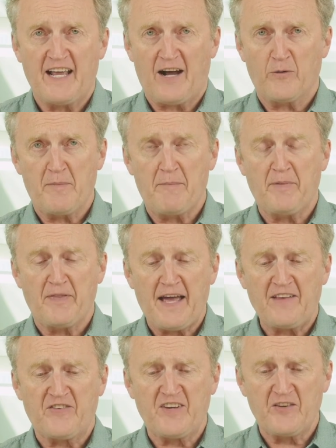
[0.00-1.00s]
Now remember
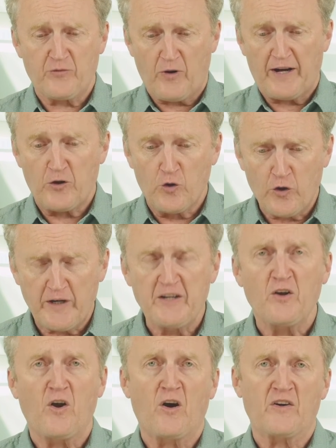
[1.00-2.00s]
that says, right, you look at
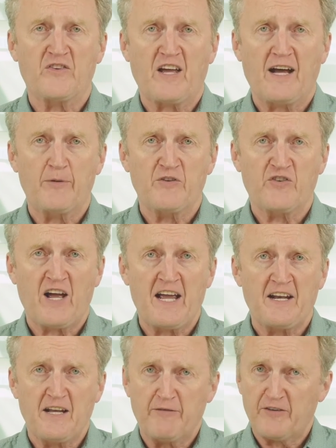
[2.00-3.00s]
your longest carbon
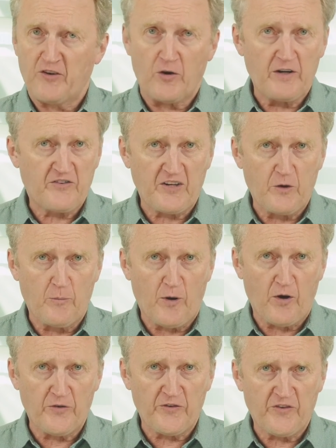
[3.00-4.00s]
chain. If it's only single
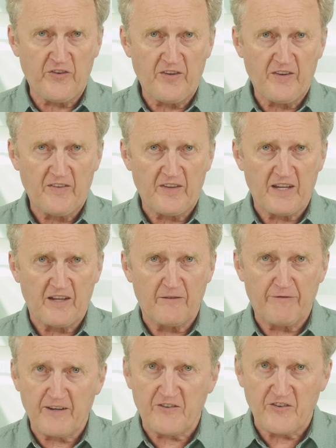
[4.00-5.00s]
bonds, the
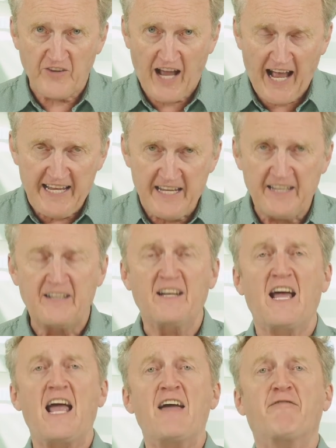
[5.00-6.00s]
infix is
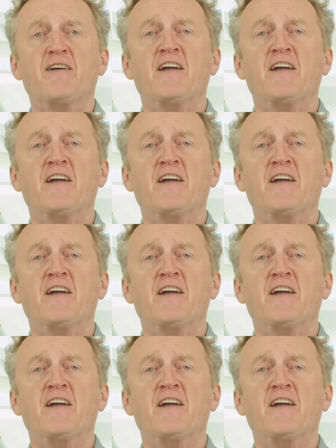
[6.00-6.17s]
an. If,